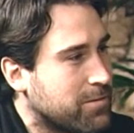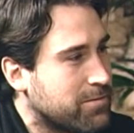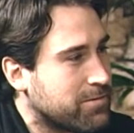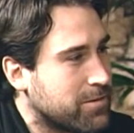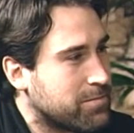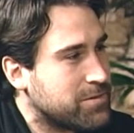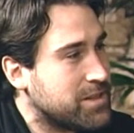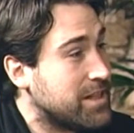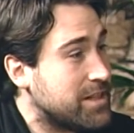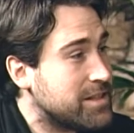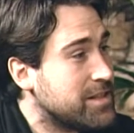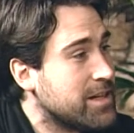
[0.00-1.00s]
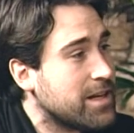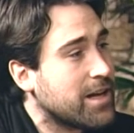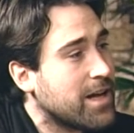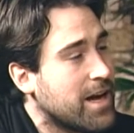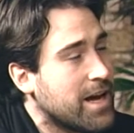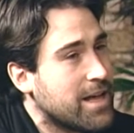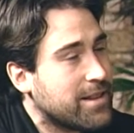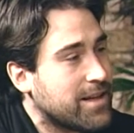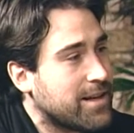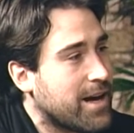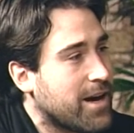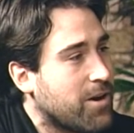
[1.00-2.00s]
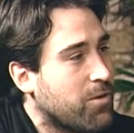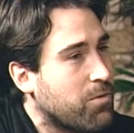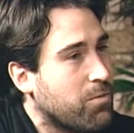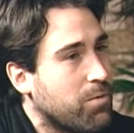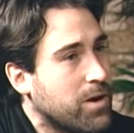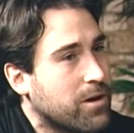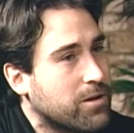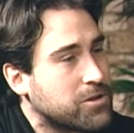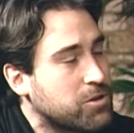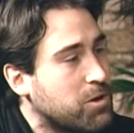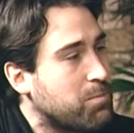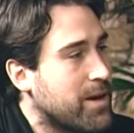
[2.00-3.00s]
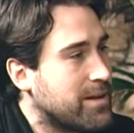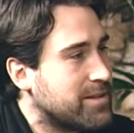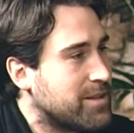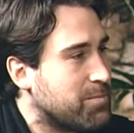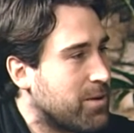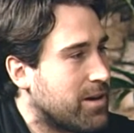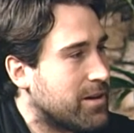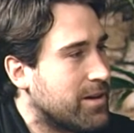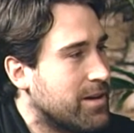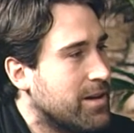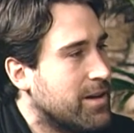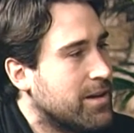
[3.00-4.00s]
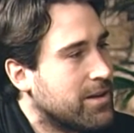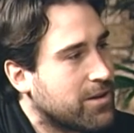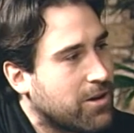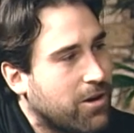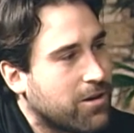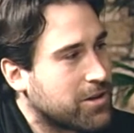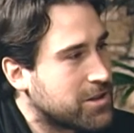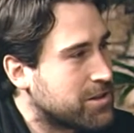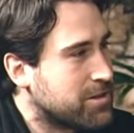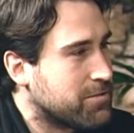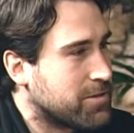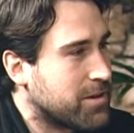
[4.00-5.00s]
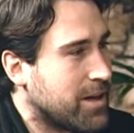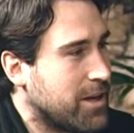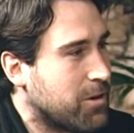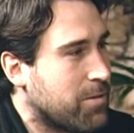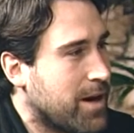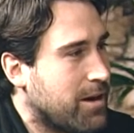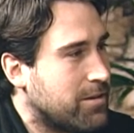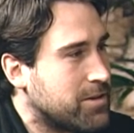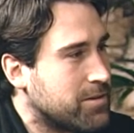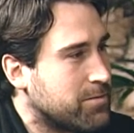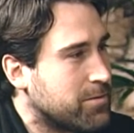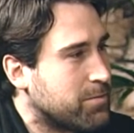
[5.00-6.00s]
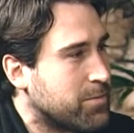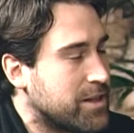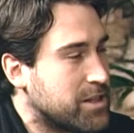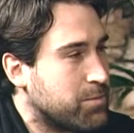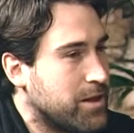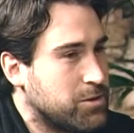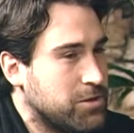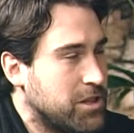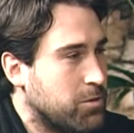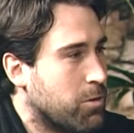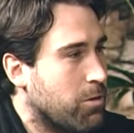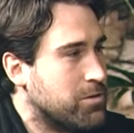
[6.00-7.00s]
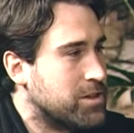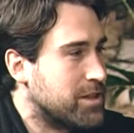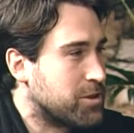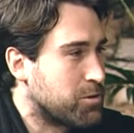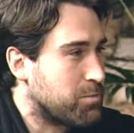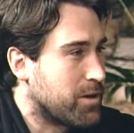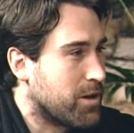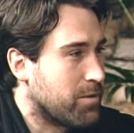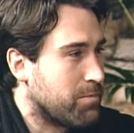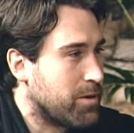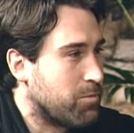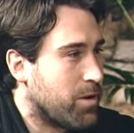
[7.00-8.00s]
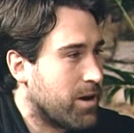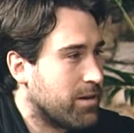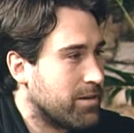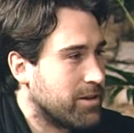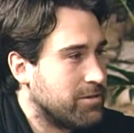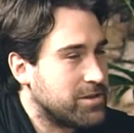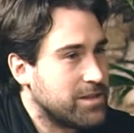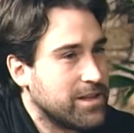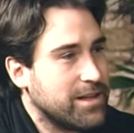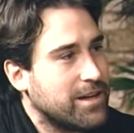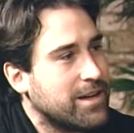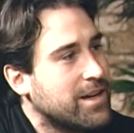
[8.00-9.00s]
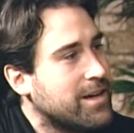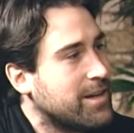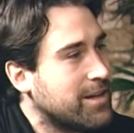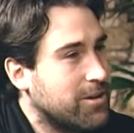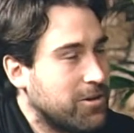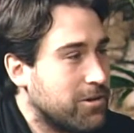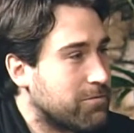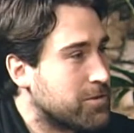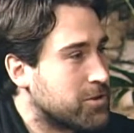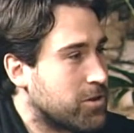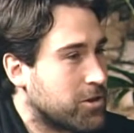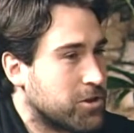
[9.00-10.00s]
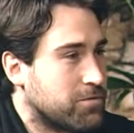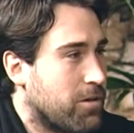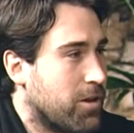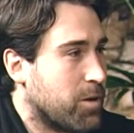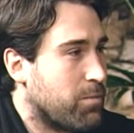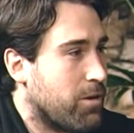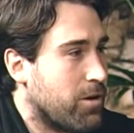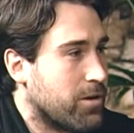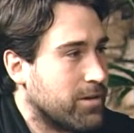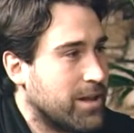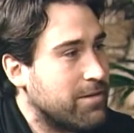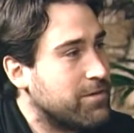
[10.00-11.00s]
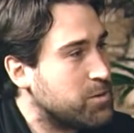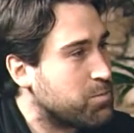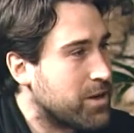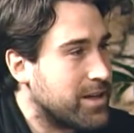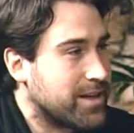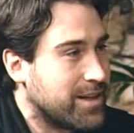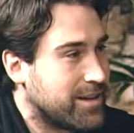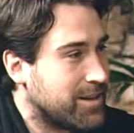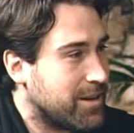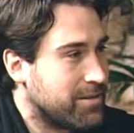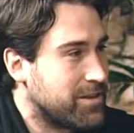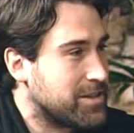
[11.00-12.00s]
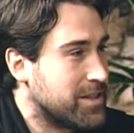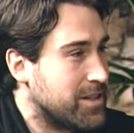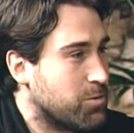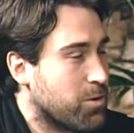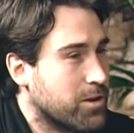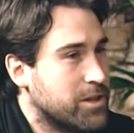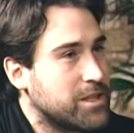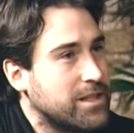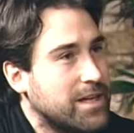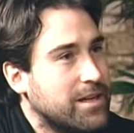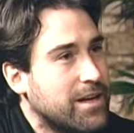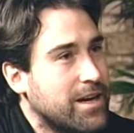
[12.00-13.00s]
from sea to sea, that now we are so dependent upon cars for getting around from place to place. You see roads in disrepair, meanwhile. You see your infrastructure falling apart, levees breaking, obviously in New Orleans, and yet